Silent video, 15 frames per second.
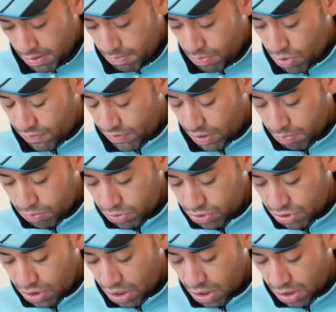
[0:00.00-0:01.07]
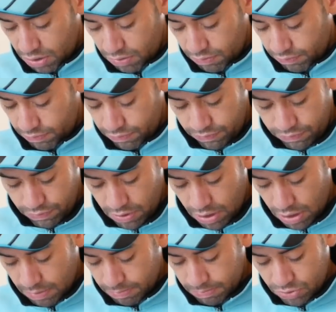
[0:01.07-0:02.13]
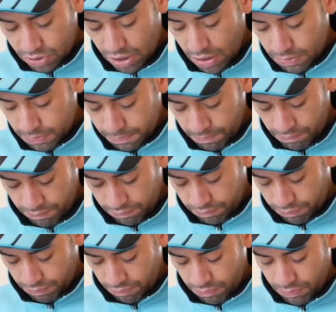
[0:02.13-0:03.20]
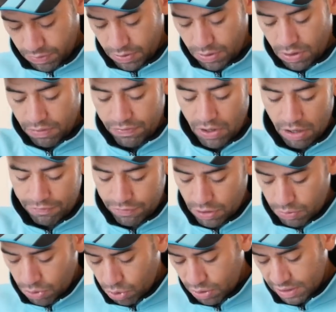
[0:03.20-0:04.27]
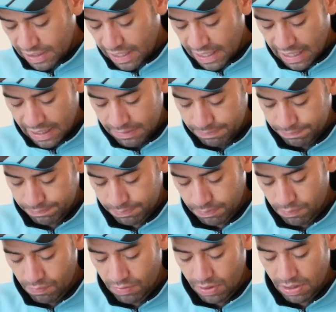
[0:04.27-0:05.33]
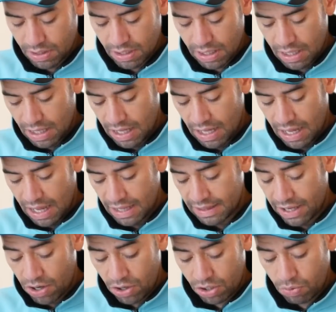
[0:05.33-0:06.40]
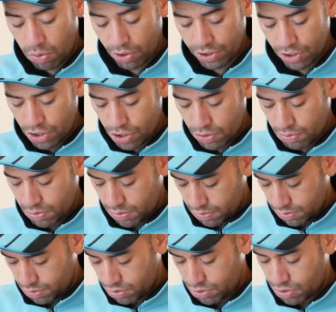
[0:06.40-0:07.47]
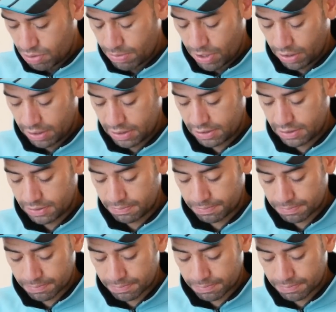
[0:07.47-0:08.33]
Moving on, we'll start from, so I've got a few hooks here, and they are quite new, to be honest.